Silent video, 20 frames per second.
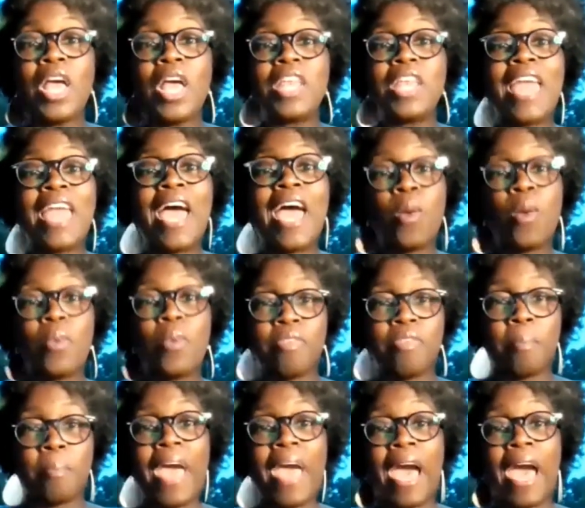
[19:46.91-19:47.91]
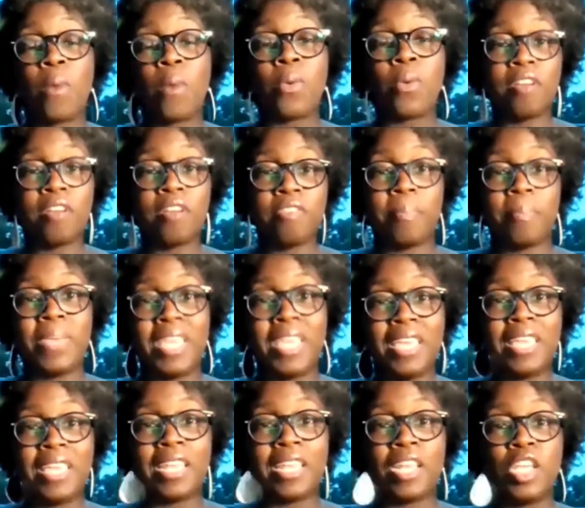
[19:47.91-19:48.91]
now with the power of the
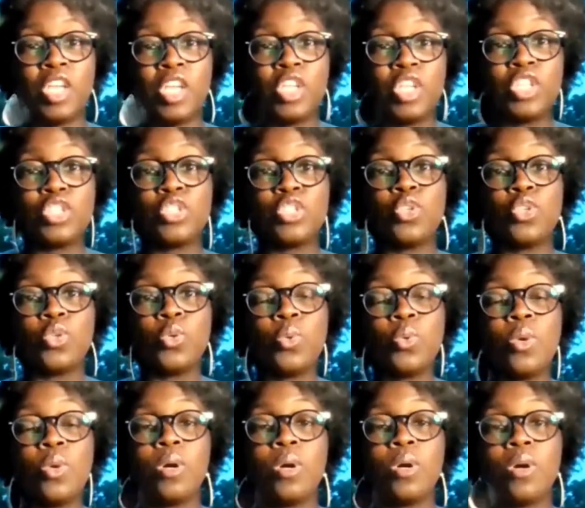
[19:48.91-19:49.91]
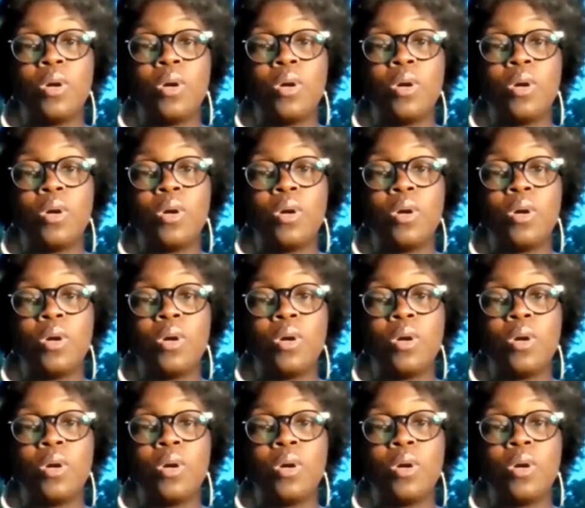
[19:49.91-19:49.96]
pen to